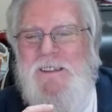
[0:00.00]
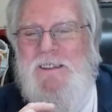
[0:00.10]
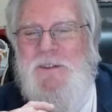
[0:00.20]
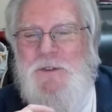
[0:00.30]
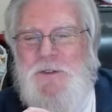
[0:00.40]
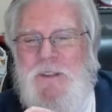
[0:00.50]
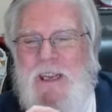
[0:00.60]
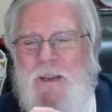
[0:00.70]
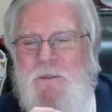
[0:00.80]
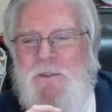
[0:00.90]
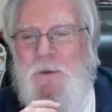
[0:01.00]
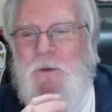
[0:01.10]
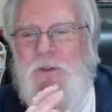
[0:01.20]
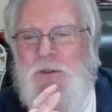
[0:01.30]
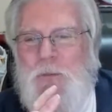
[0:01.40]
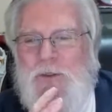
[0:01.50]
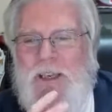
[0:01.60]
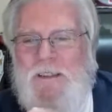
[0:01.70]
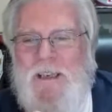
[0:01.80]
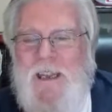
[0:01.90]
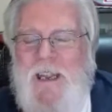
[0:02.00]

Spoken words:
to have someone supersize it.